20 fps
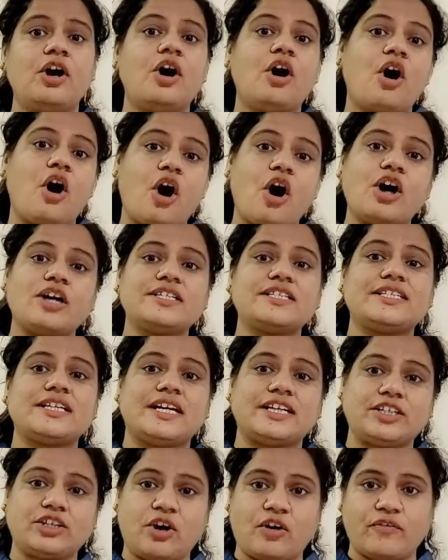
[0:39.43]
or
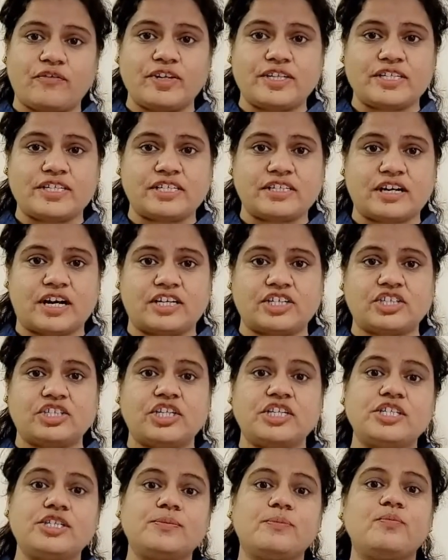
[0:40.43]
set of
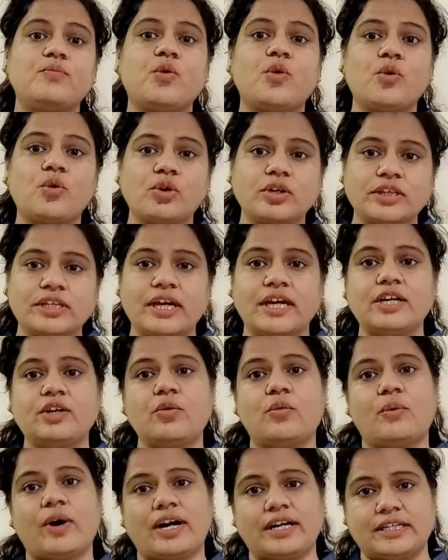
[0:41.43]
instructions more
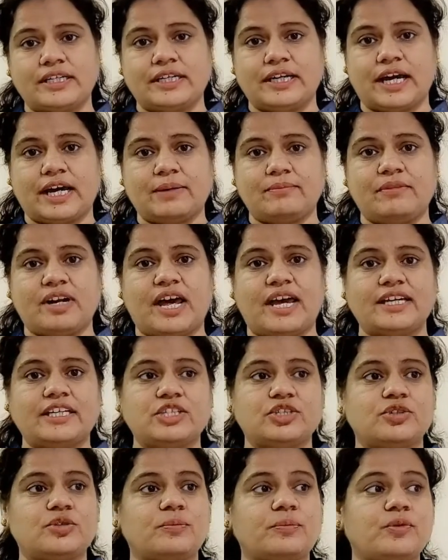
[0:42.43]
than one time. Like
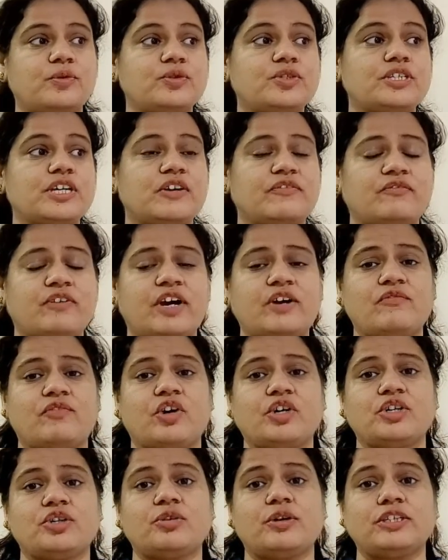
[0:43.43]
suppose if I
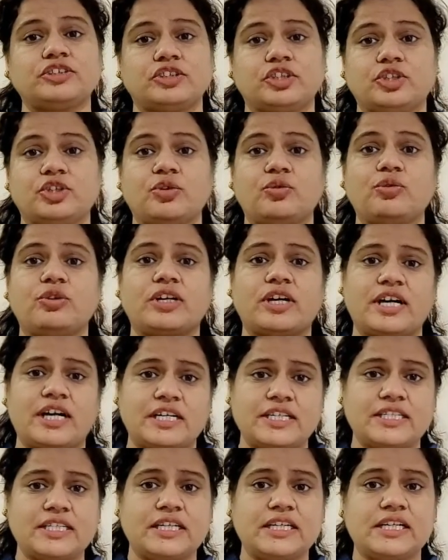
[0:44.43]
want to execute
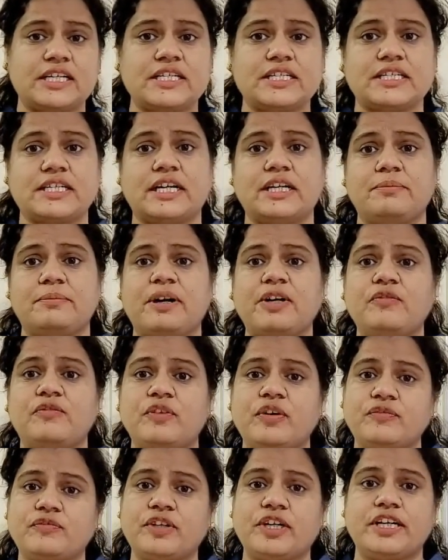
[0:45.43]
a single statement
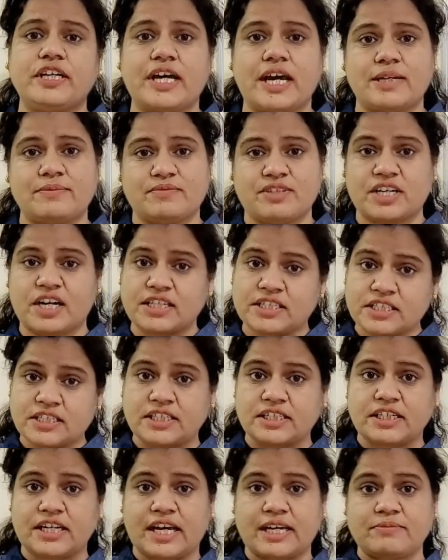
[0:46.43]
50 times,
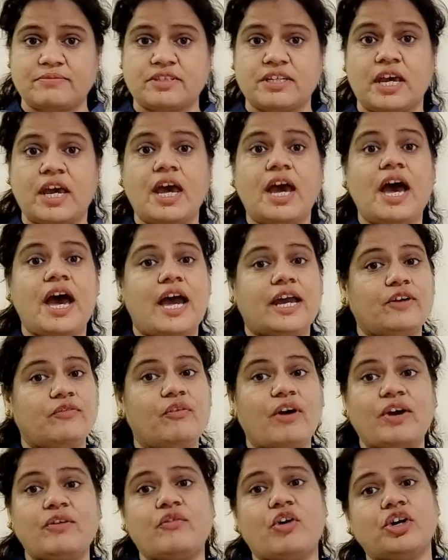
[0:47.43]
100 times,
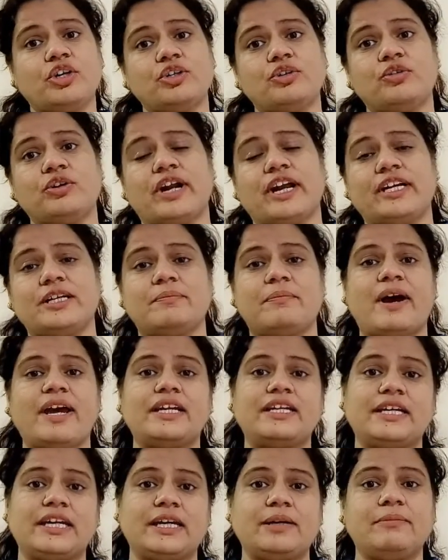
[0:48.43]
if I want to write my
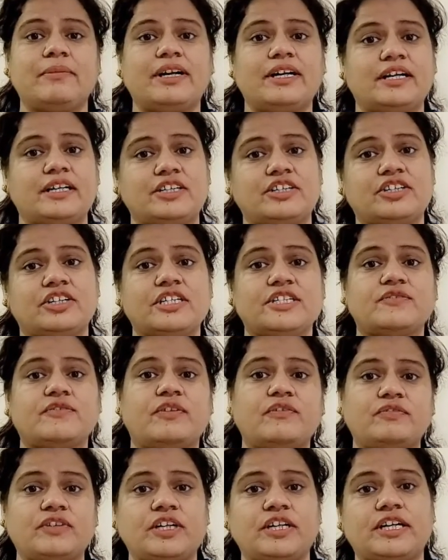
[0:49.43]
name and address
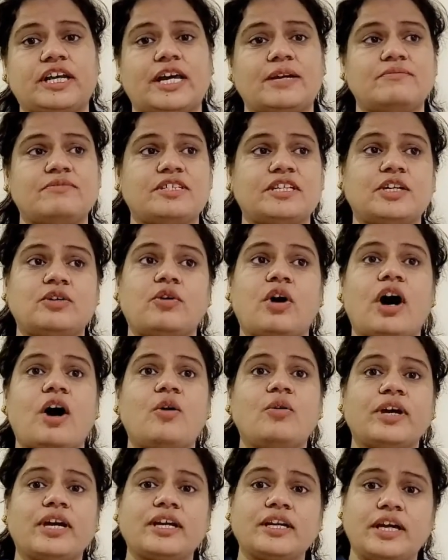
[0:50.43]
50 times, then
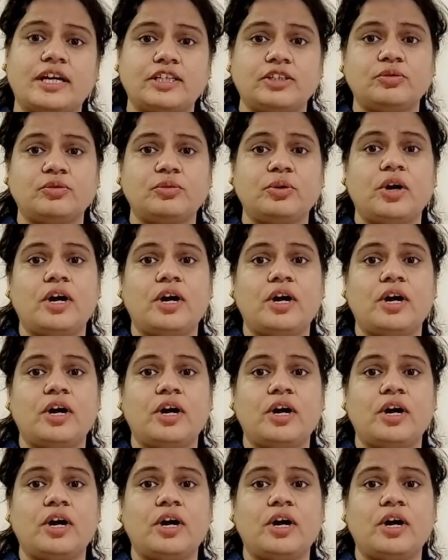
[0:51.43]
how can I do?